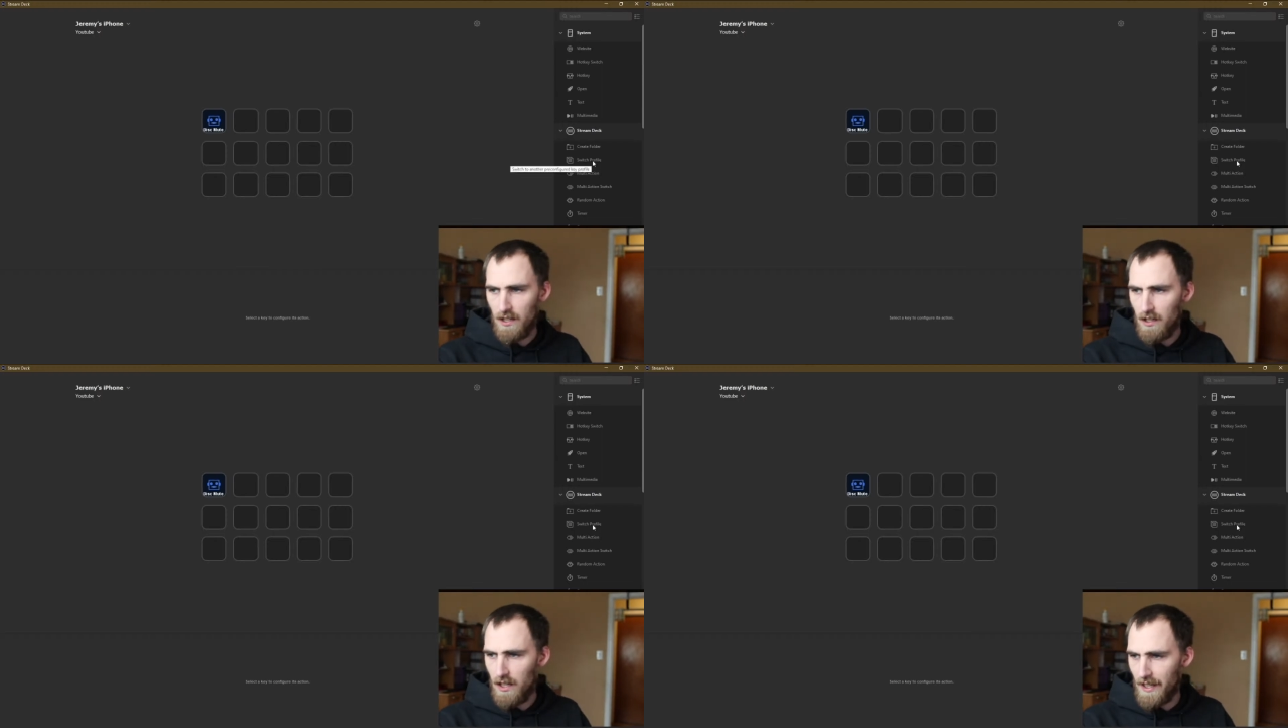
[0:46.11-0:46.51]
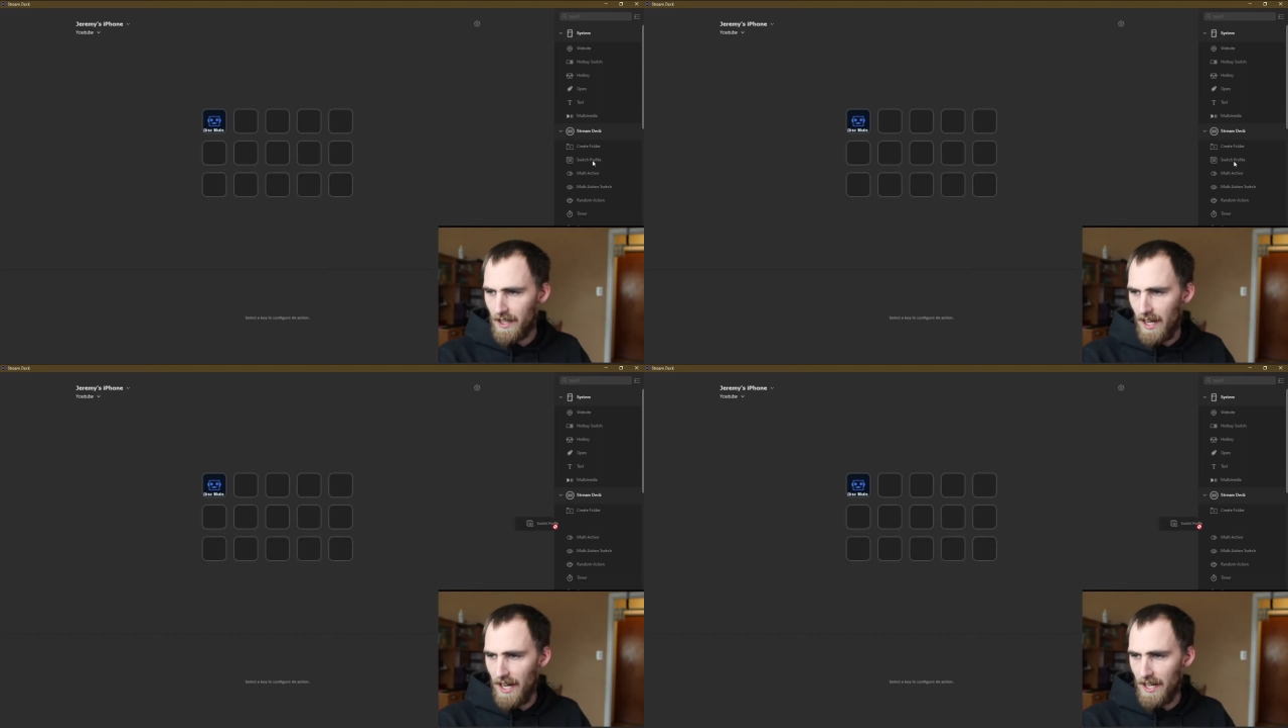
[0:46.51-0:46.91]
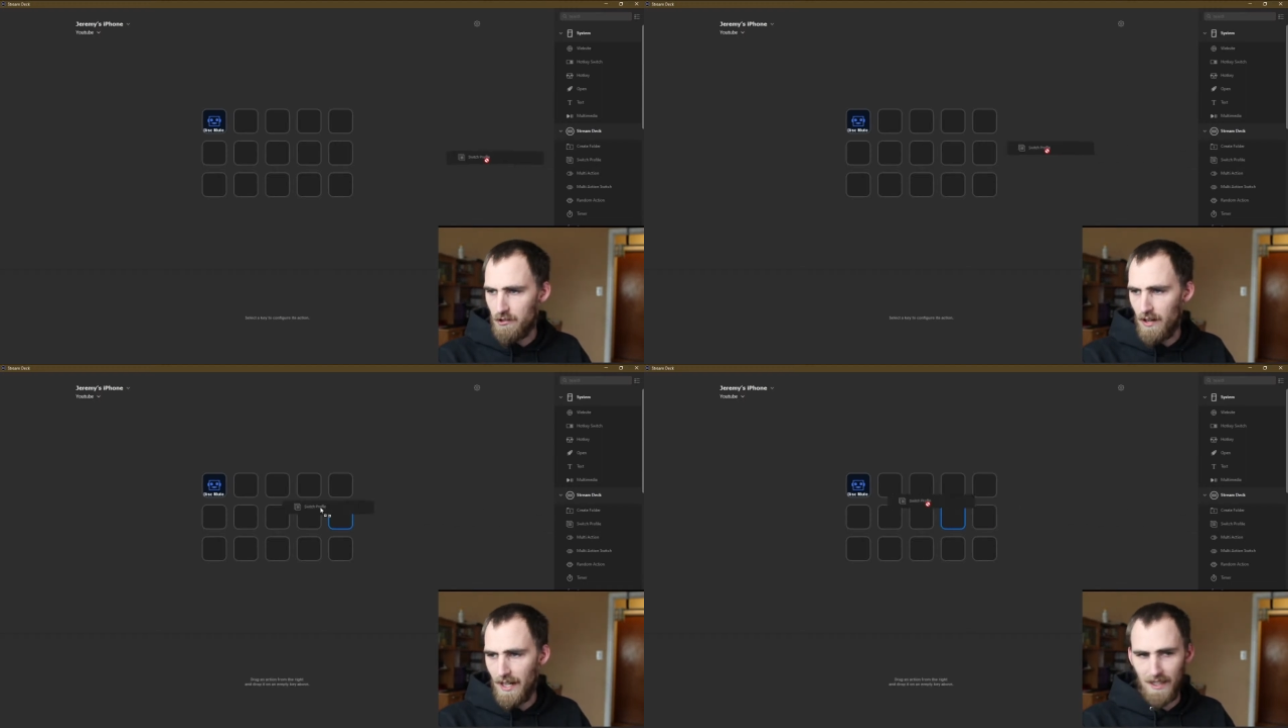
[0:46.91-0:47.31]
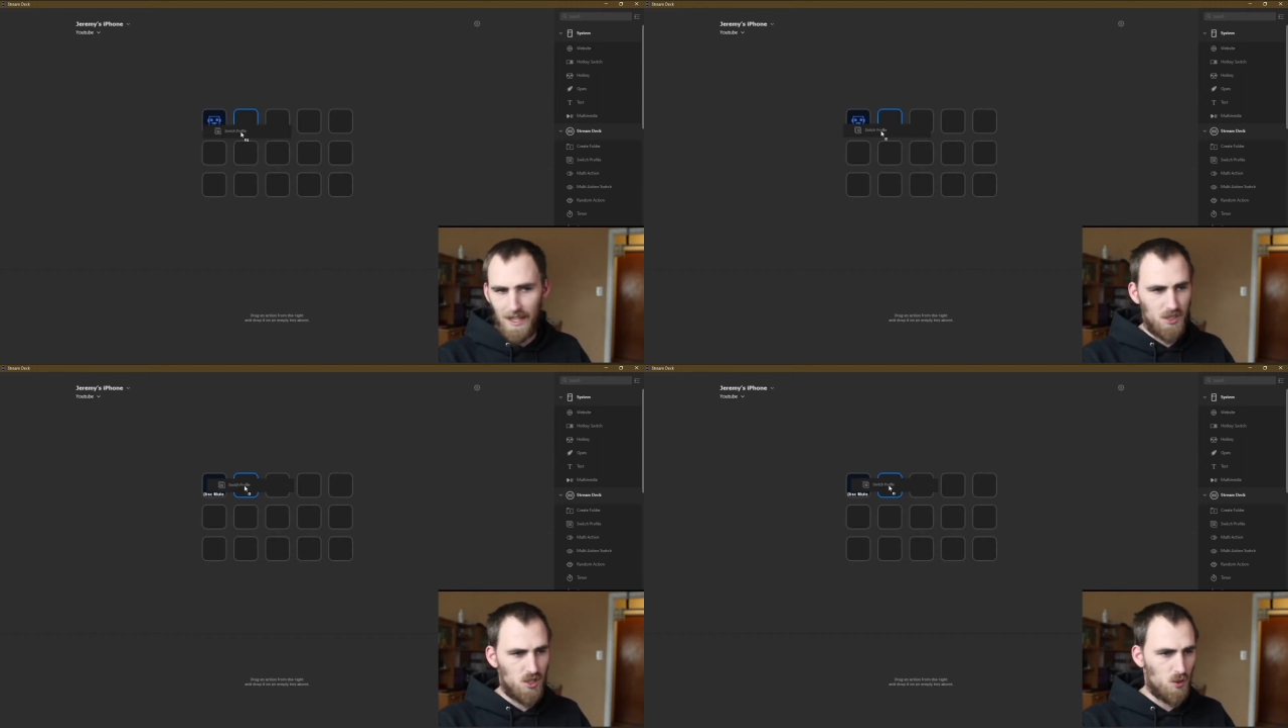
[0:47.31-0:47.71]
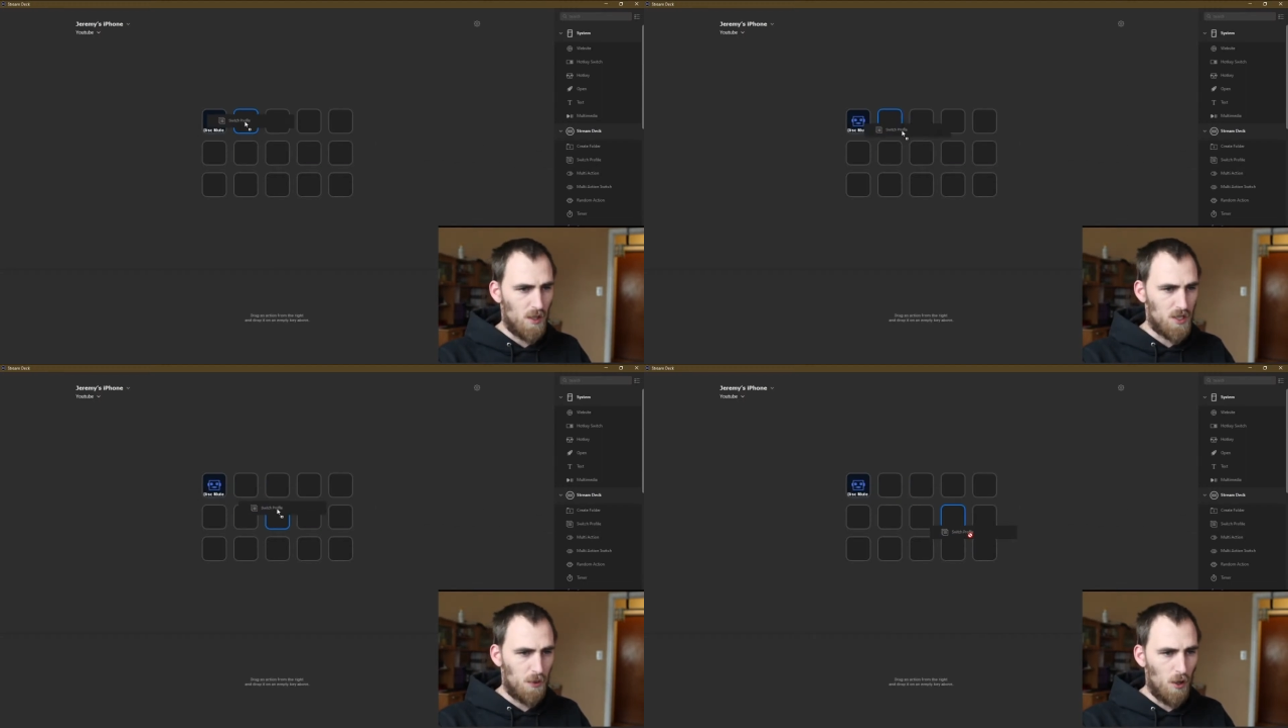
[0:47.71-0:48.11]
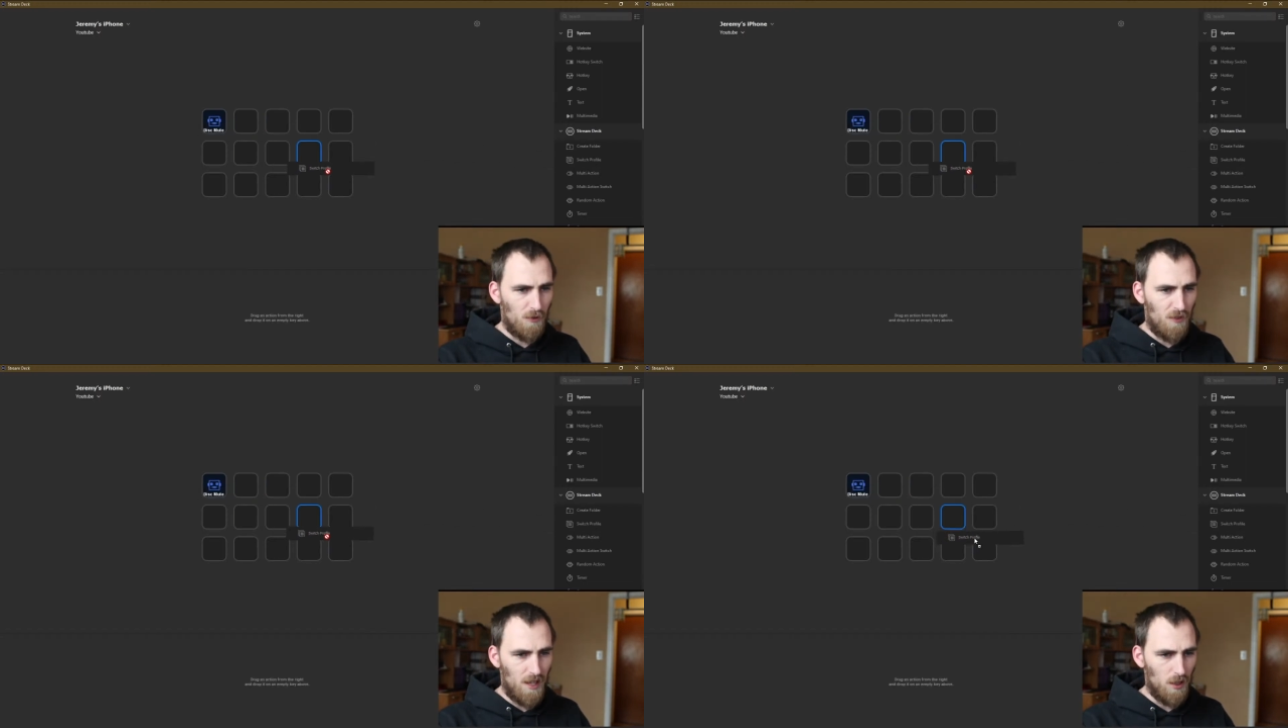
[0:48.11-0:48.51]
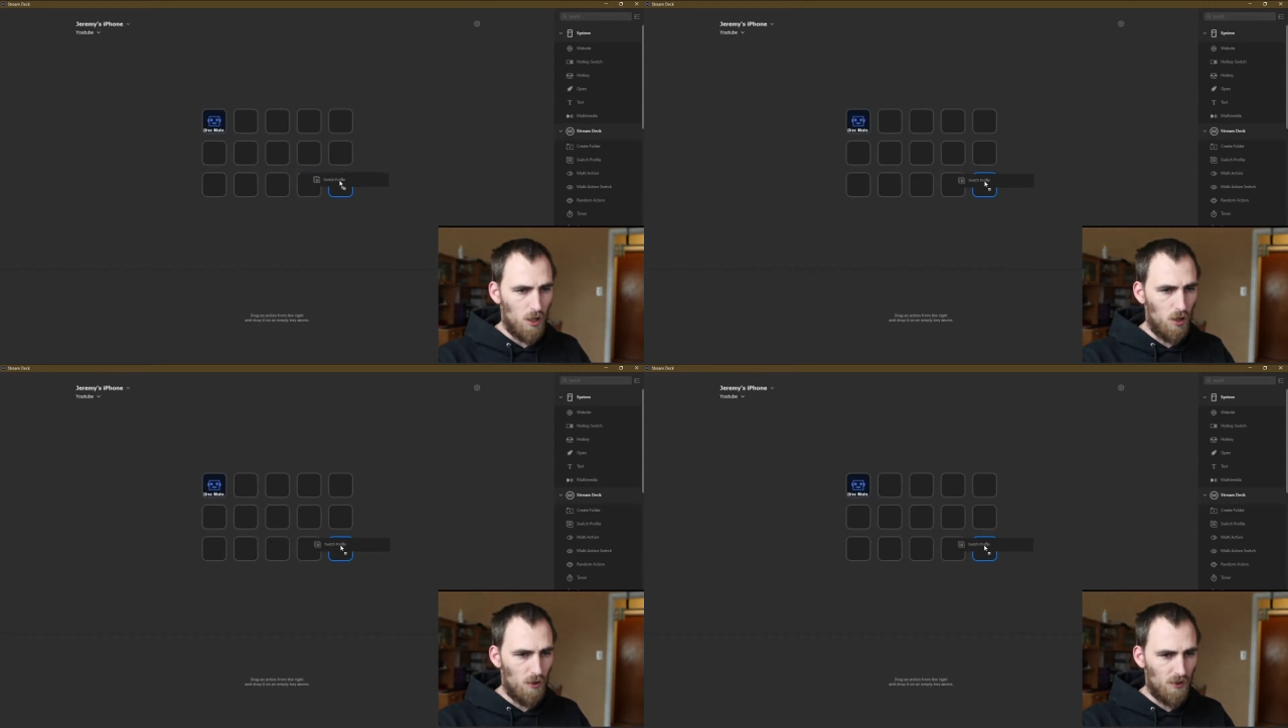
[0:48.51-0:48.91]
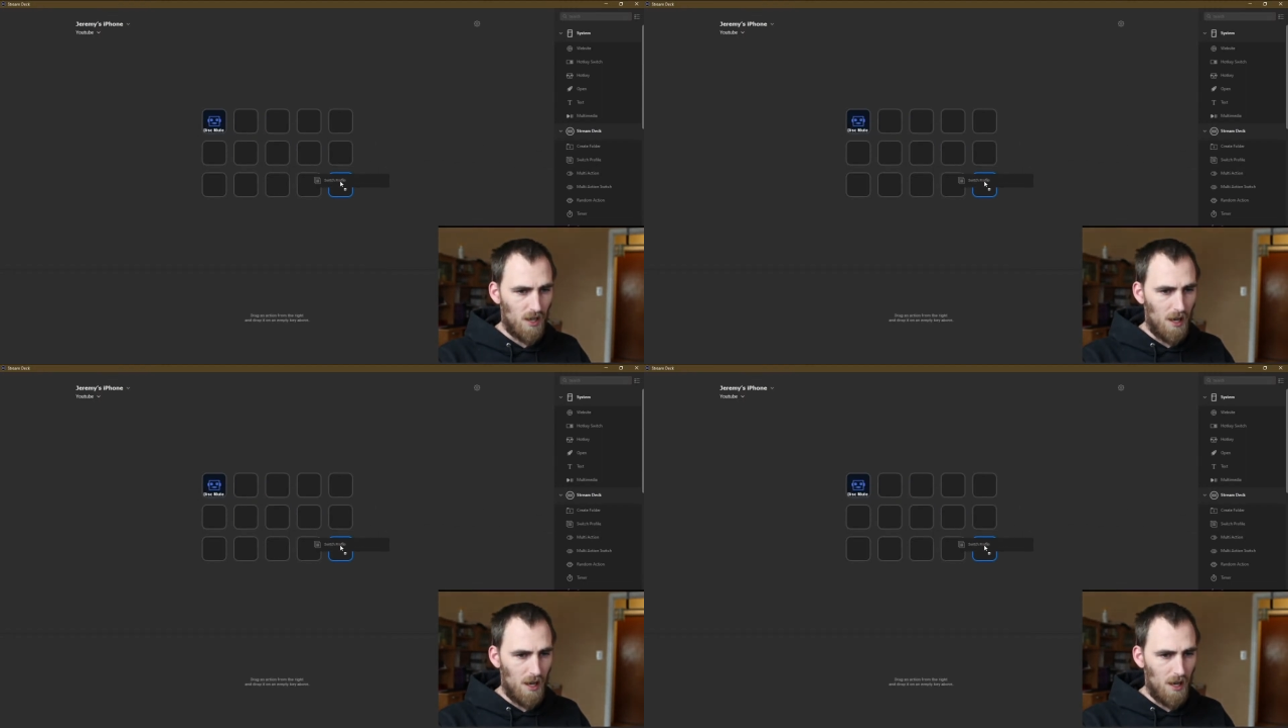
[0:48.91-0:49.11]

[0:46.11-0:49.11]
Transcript: click and drag that switch profile over.